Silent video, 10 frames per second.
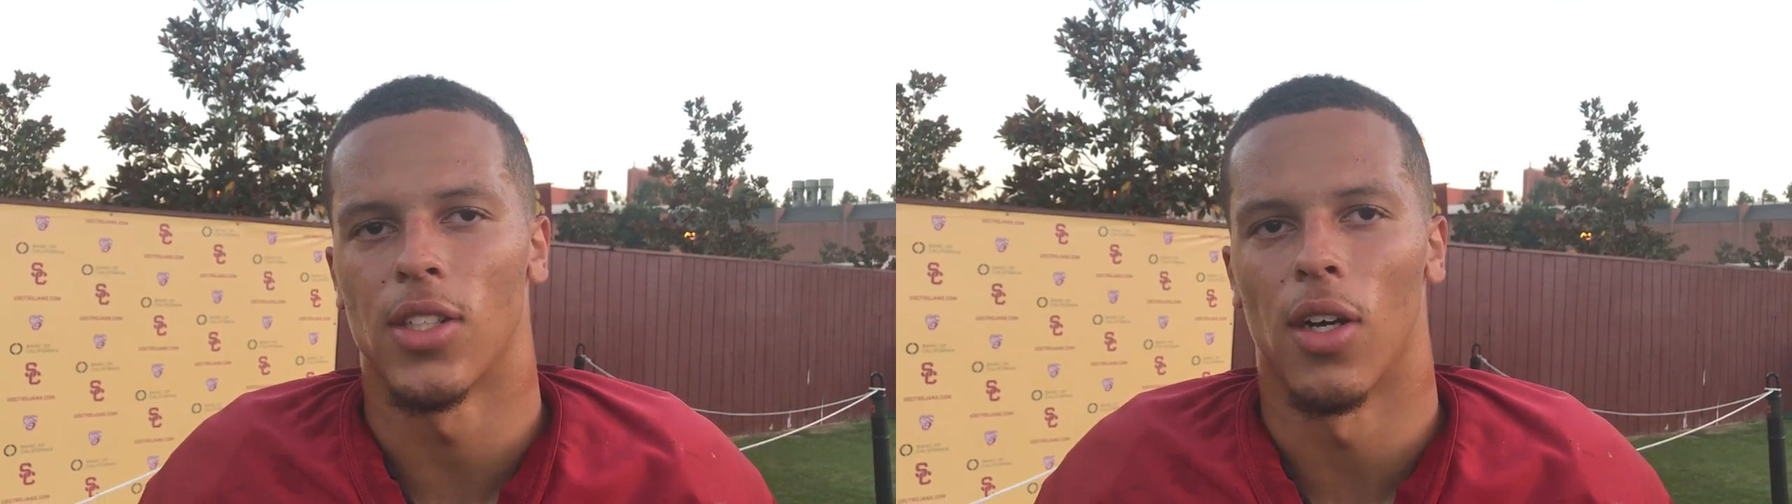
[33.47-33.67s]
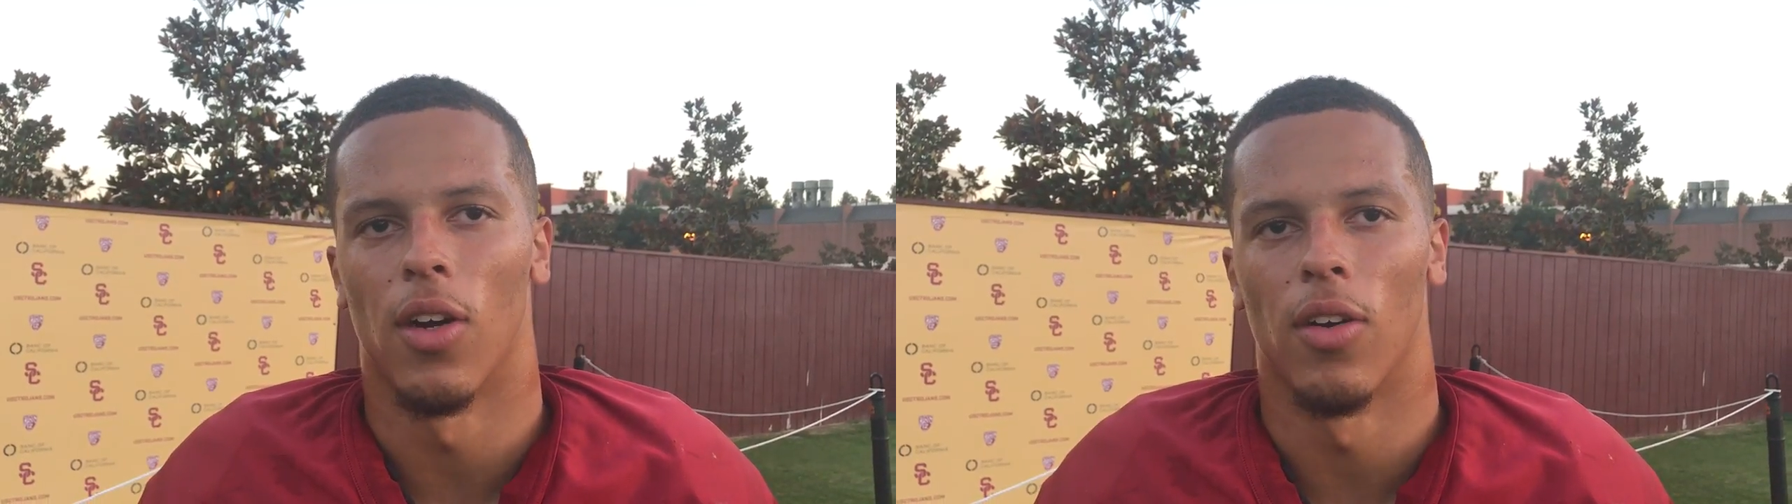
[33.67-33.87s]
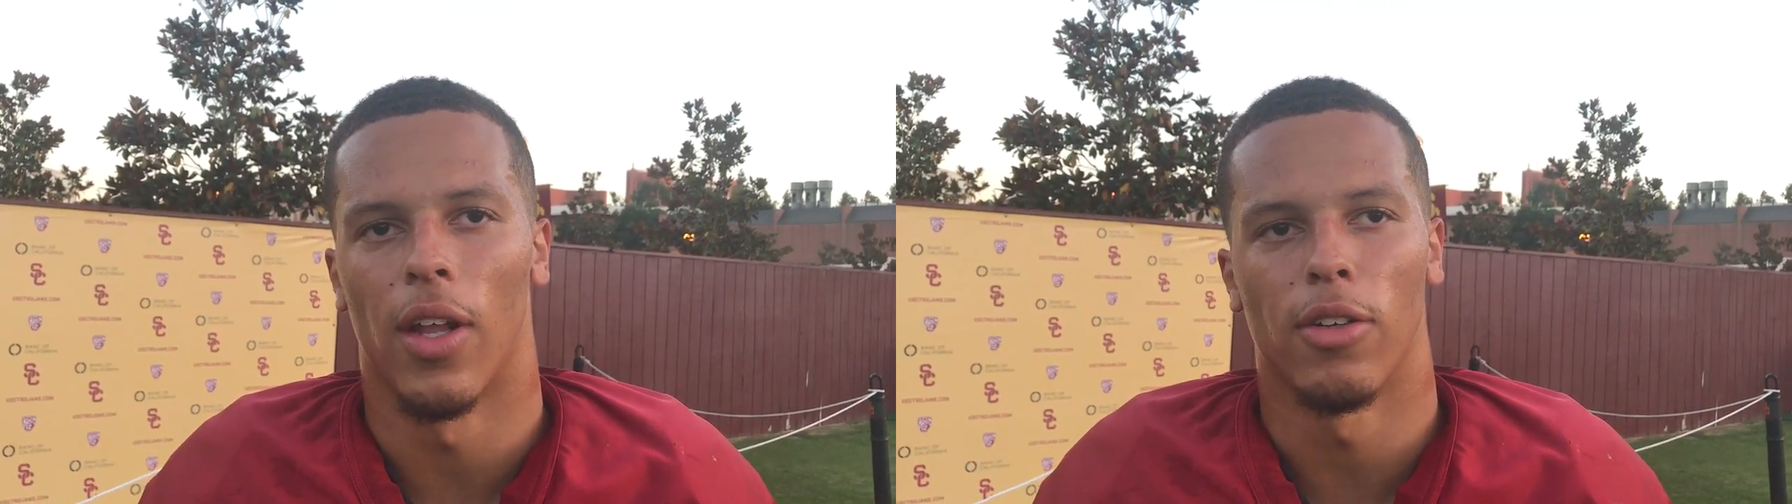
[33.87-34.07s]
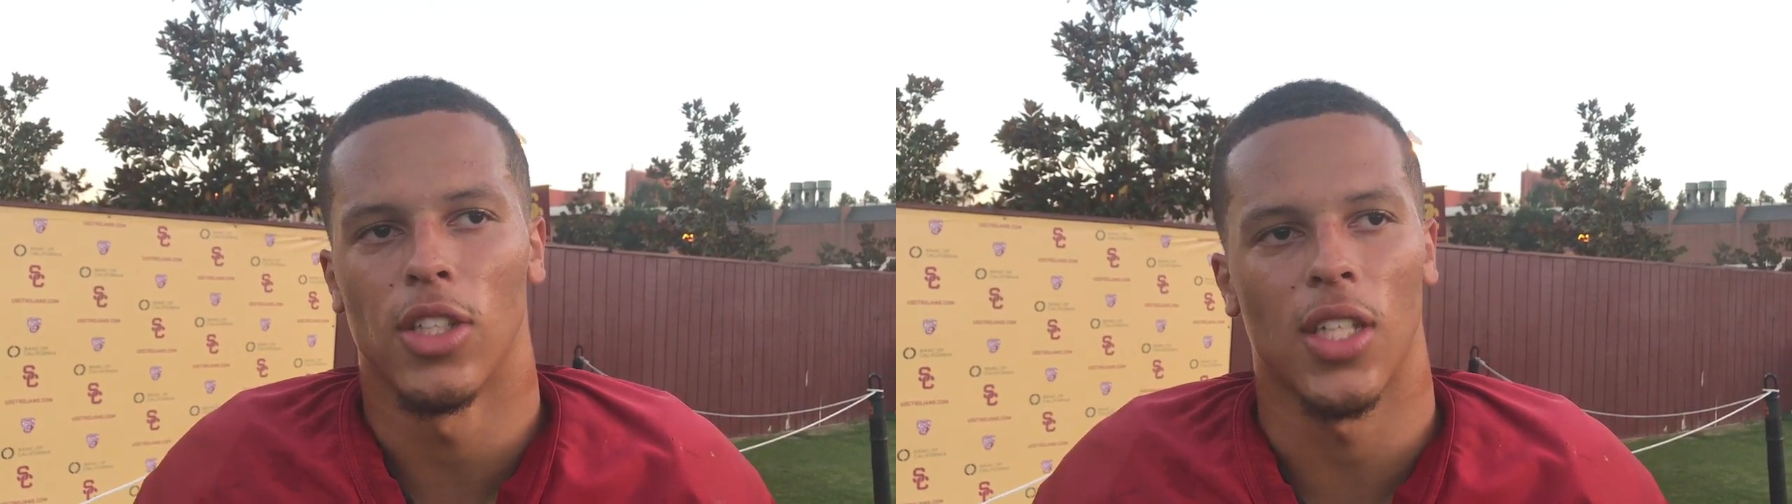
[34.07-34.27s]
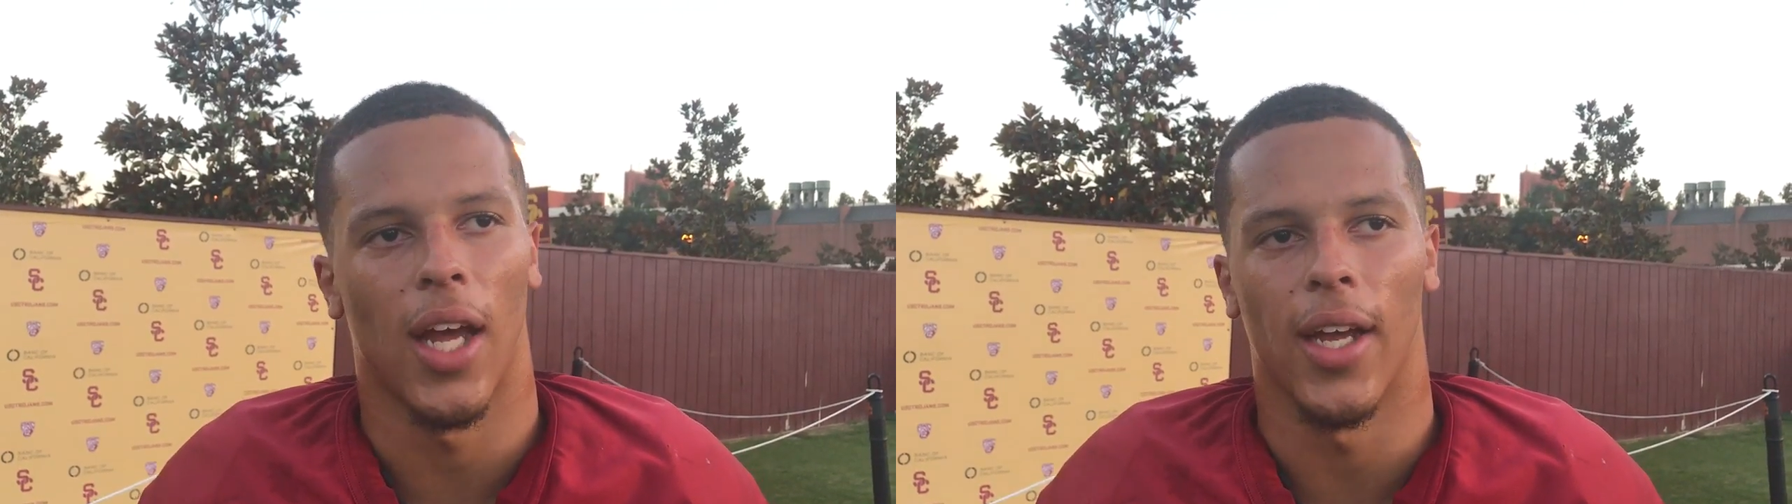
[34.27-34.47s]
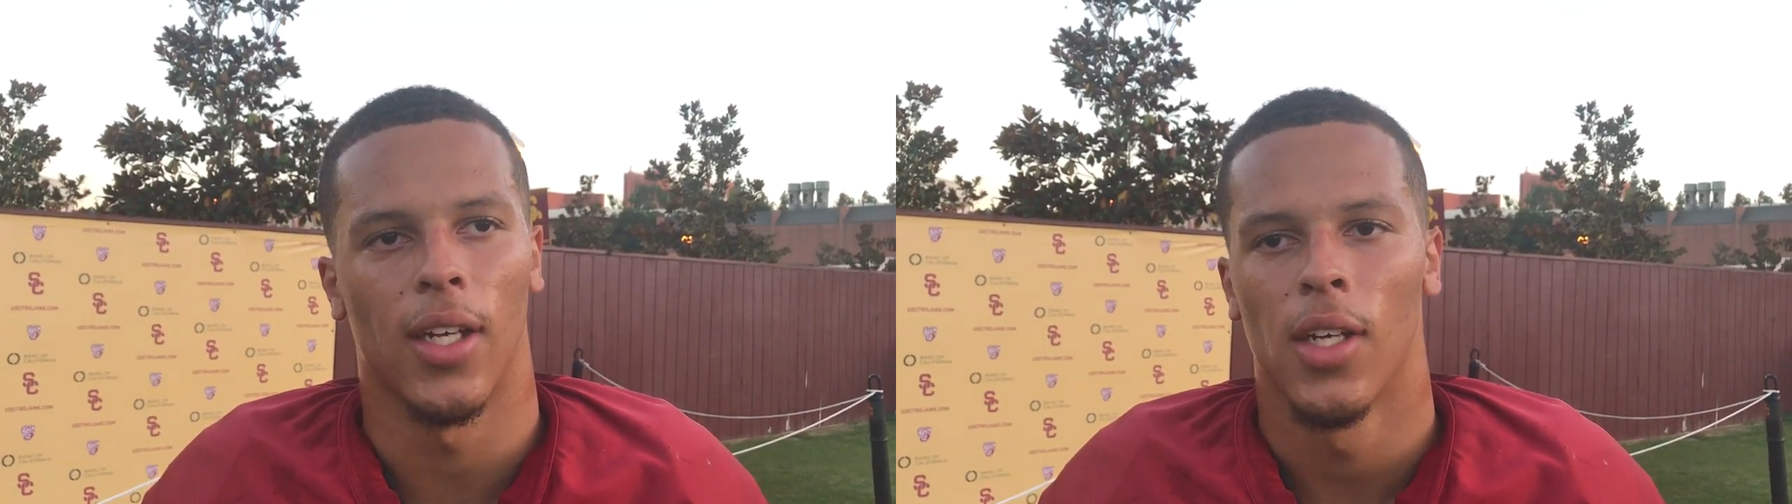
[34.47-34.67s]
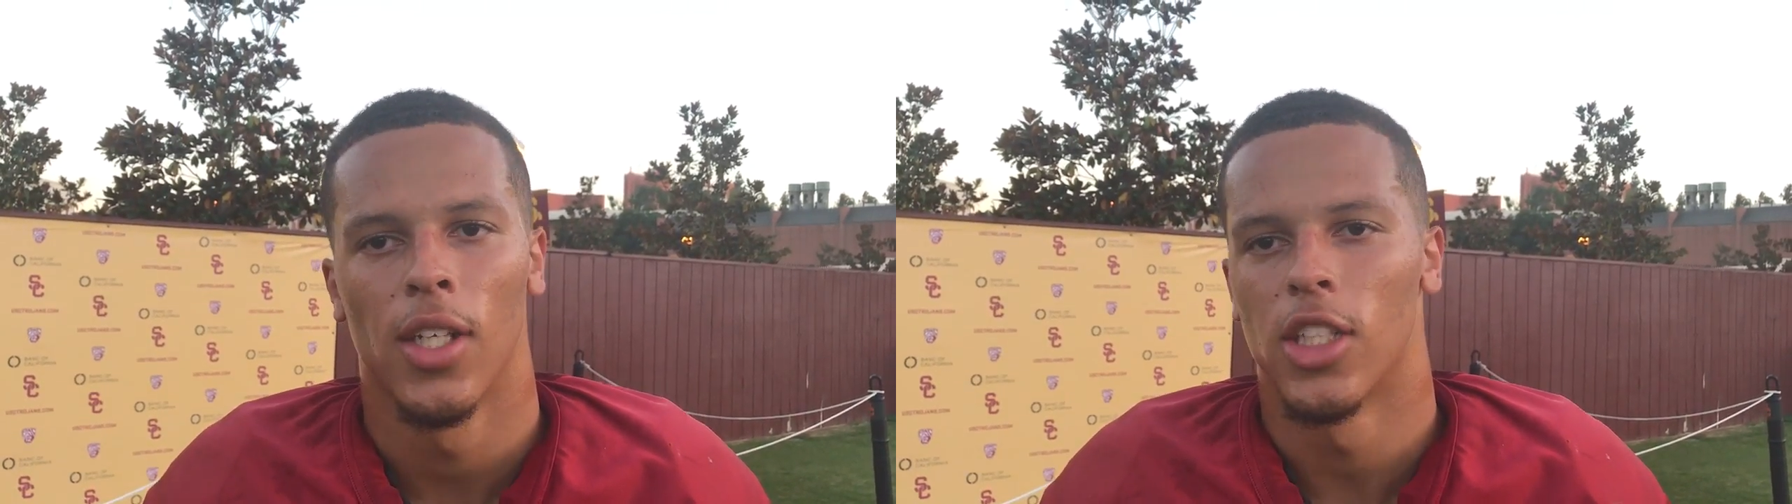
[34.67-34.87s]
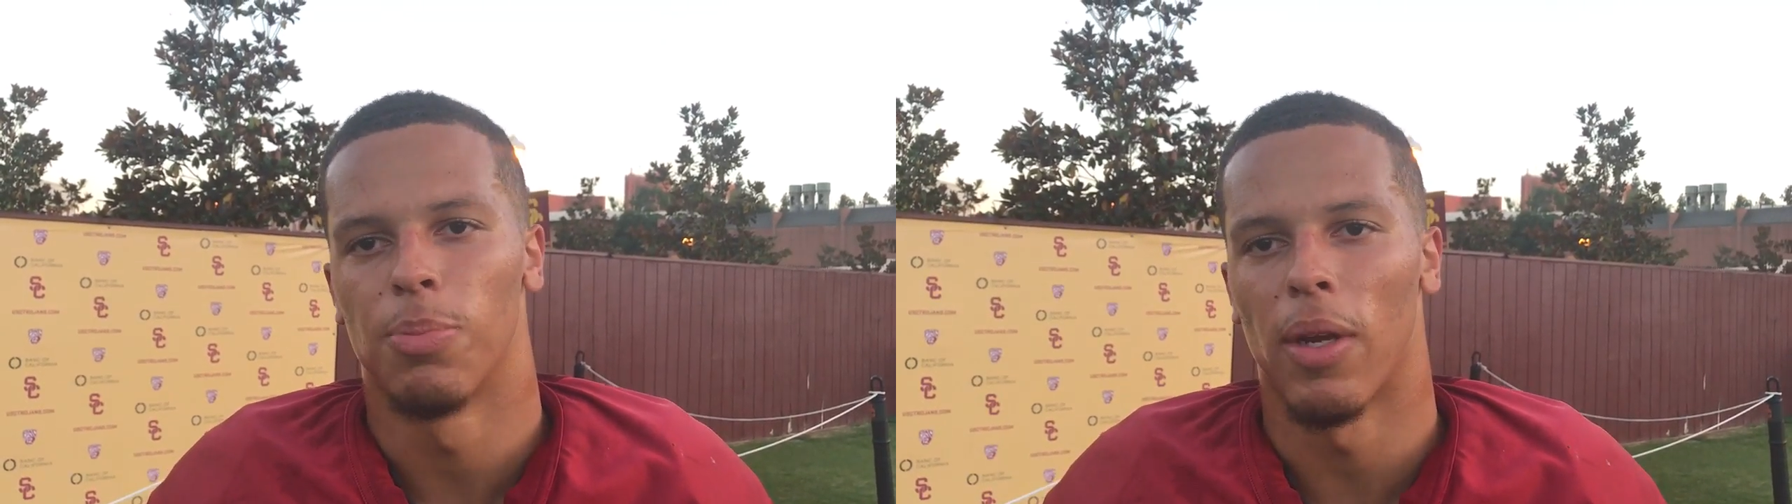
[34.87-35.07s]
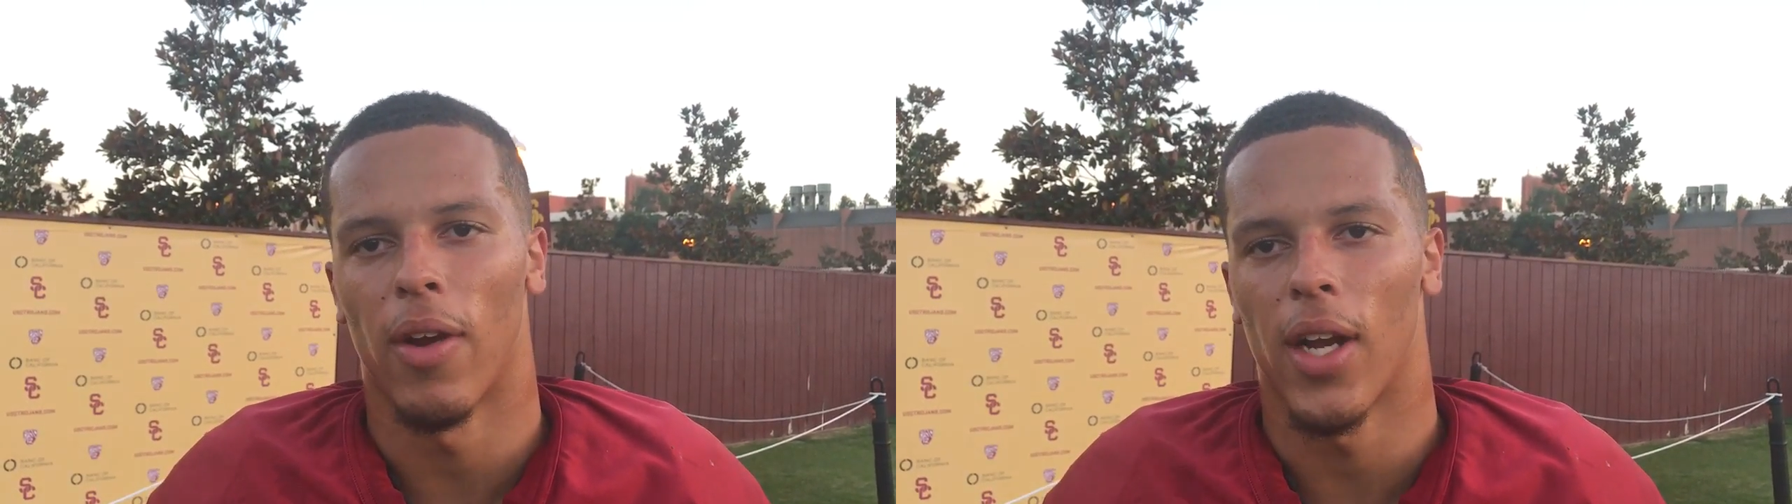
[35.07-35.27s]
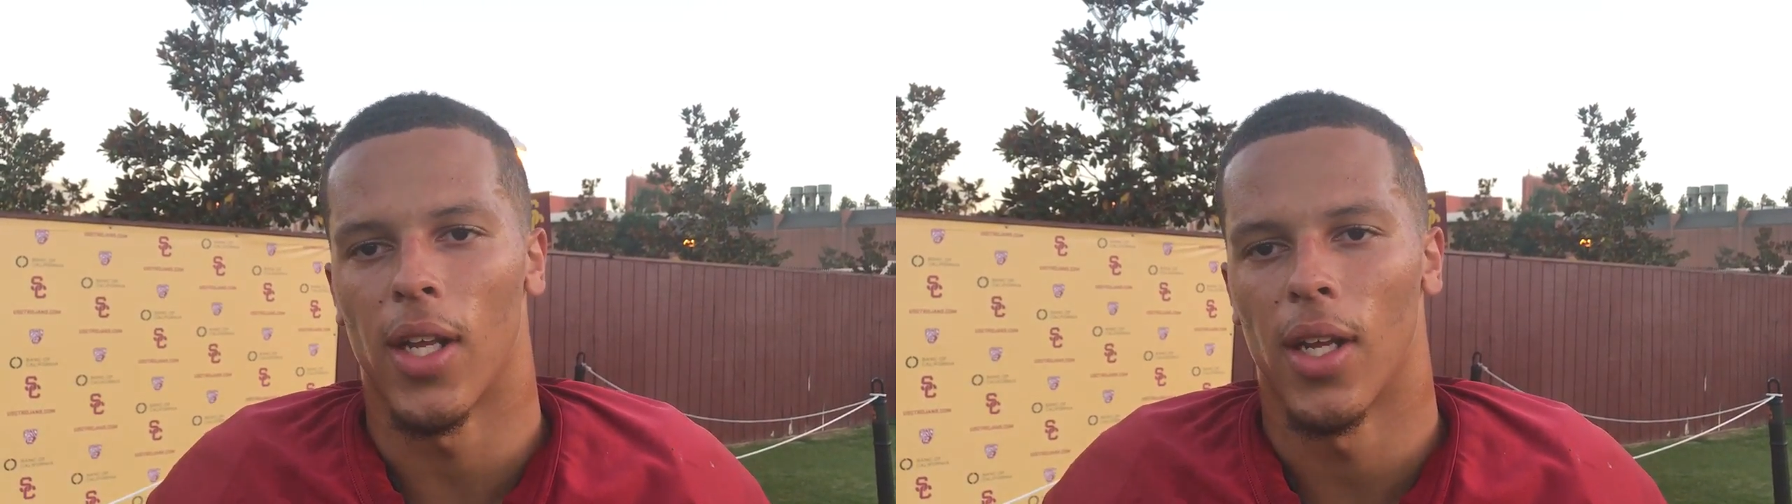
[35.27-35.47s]
So they were just like, just be
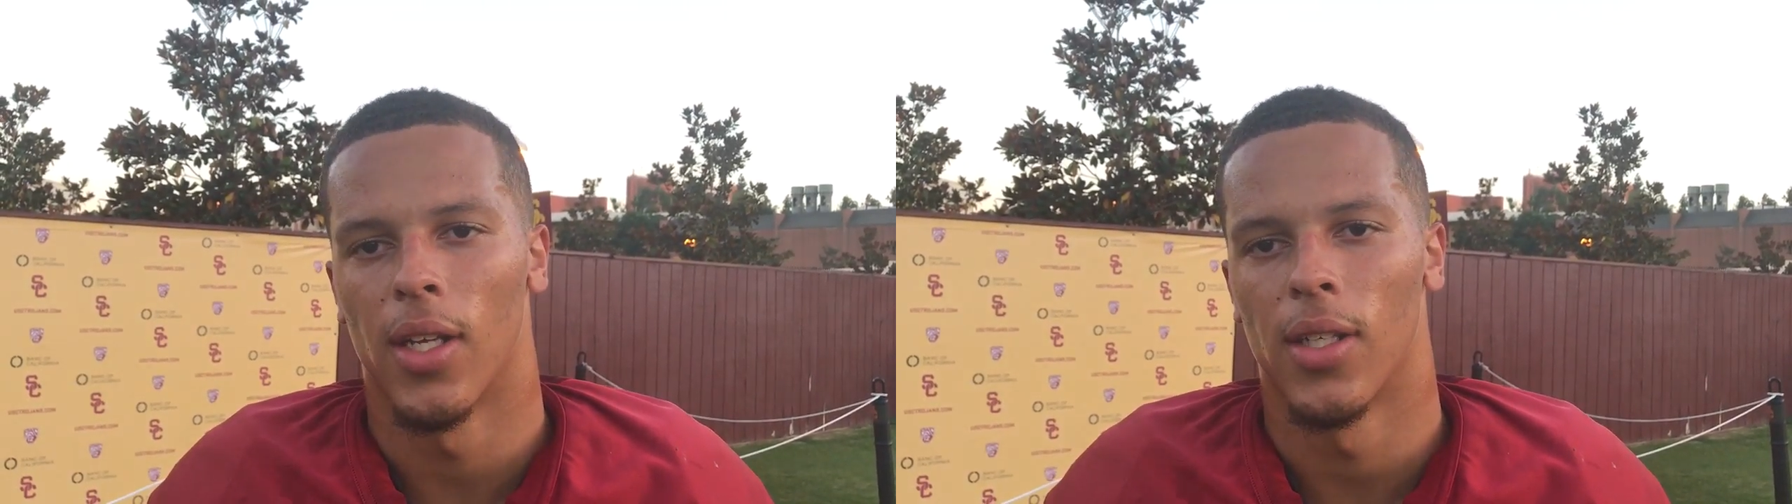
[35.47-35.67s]
ready.